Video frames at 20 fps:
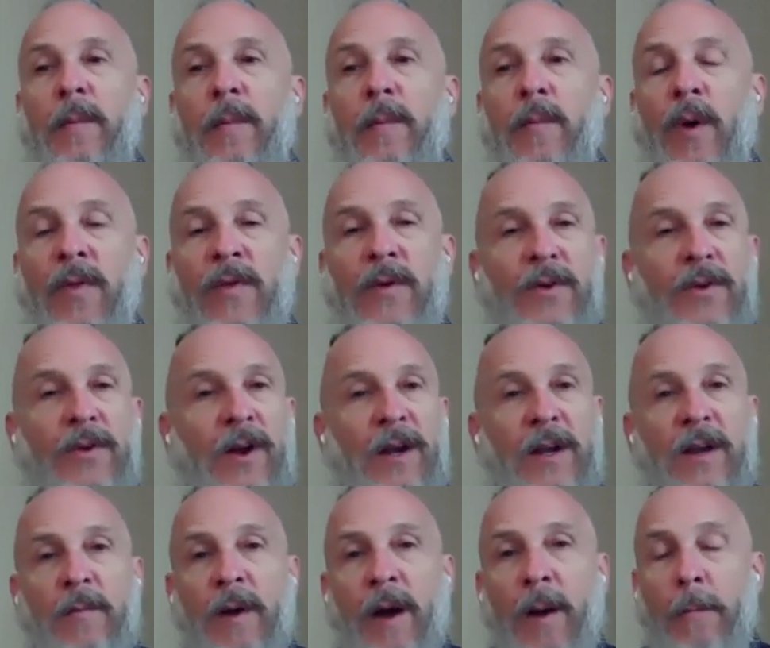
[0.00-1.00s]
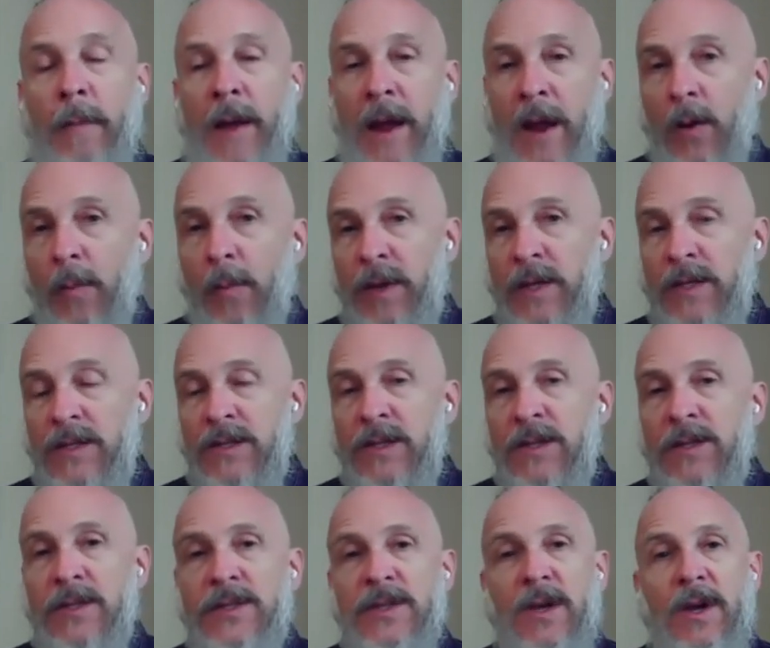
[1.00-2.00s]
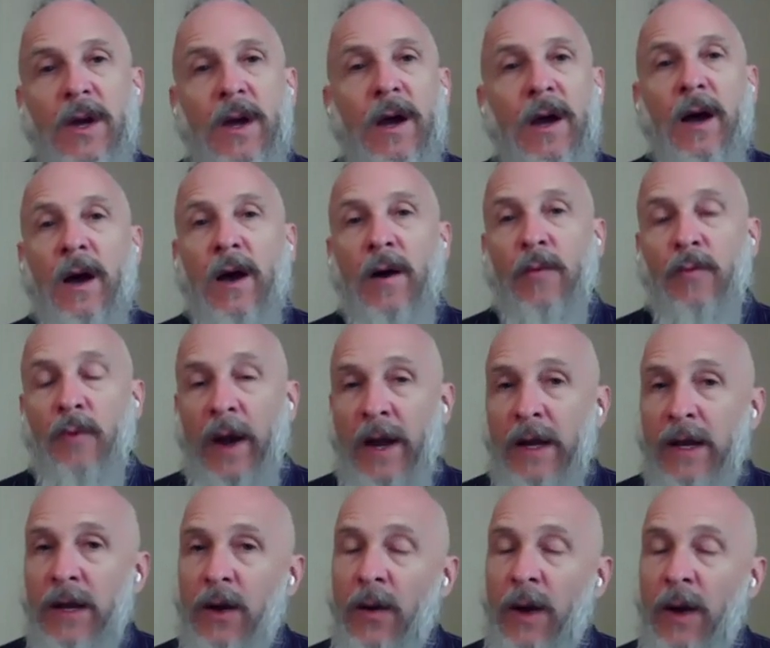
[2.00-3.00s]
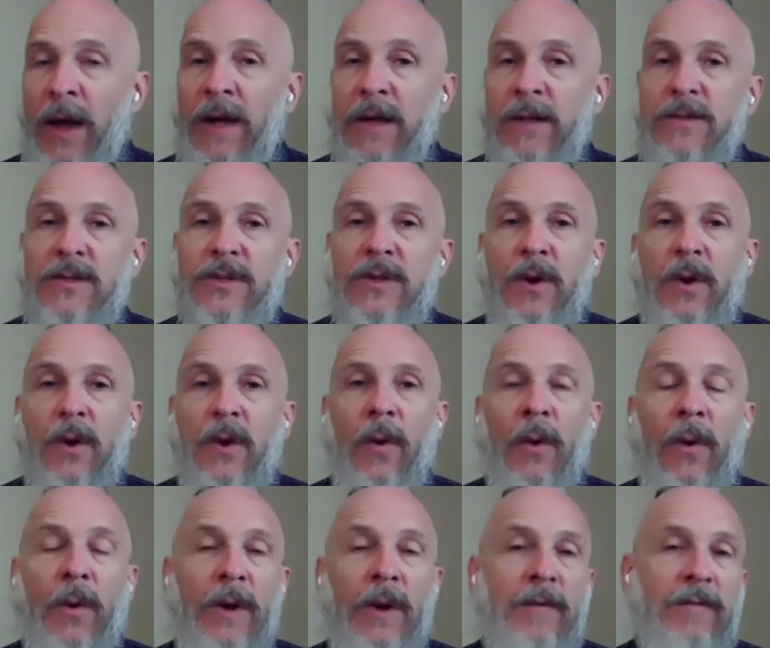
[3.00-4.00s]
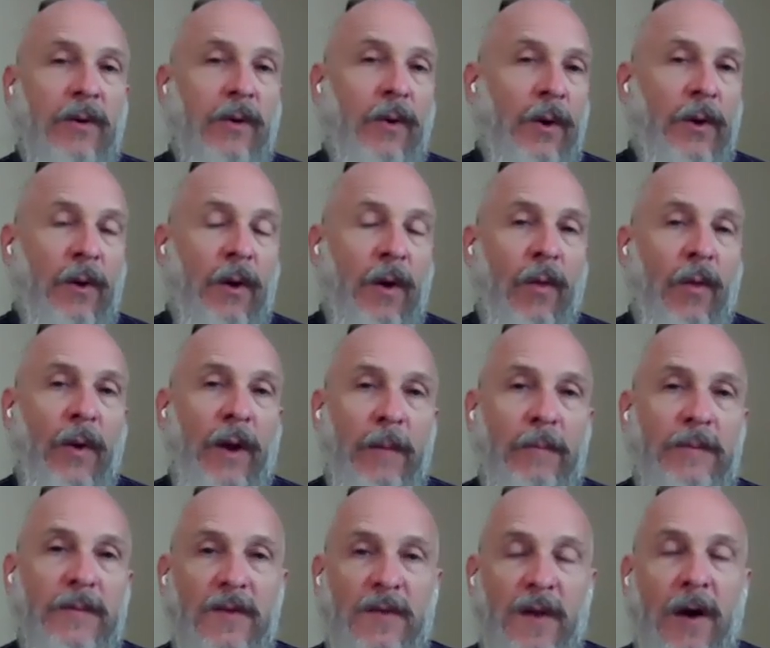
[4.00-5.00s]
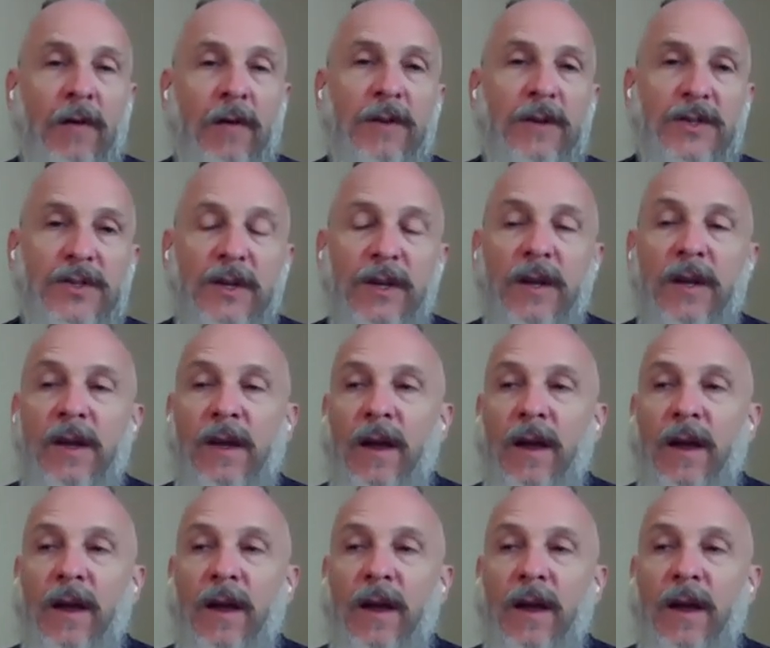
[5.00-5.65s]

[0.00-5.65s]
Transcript: whether you're talking about mail pieces, radio ads, or even going all the way up to television.